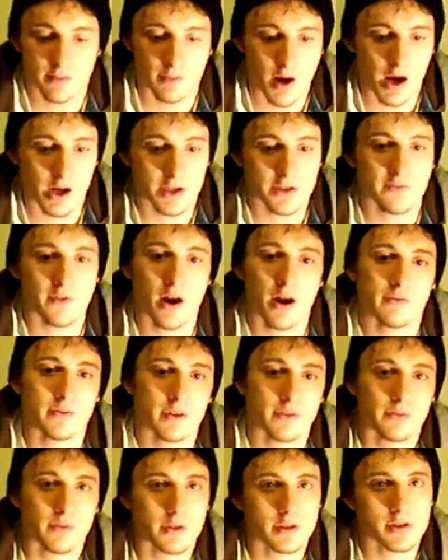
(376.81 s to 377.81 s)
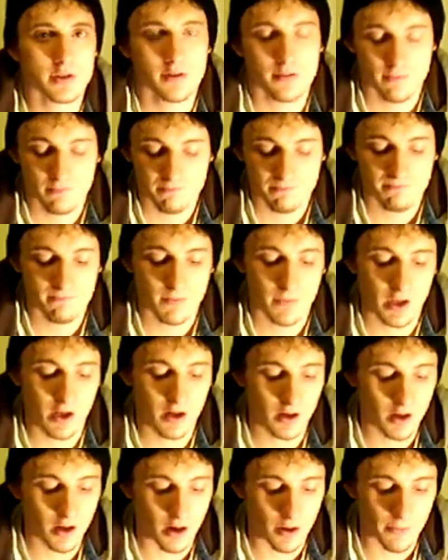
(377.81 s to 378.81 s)
-5 difference. There
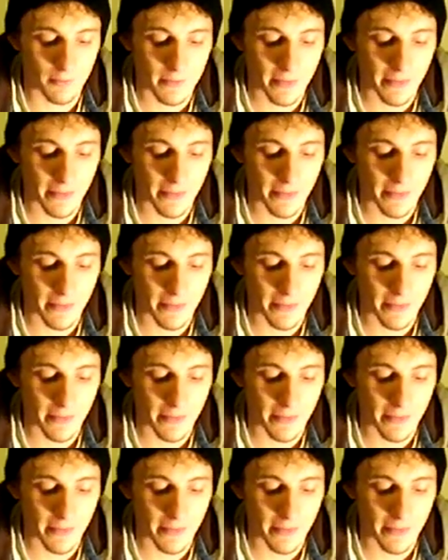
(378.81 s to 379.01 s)
you go.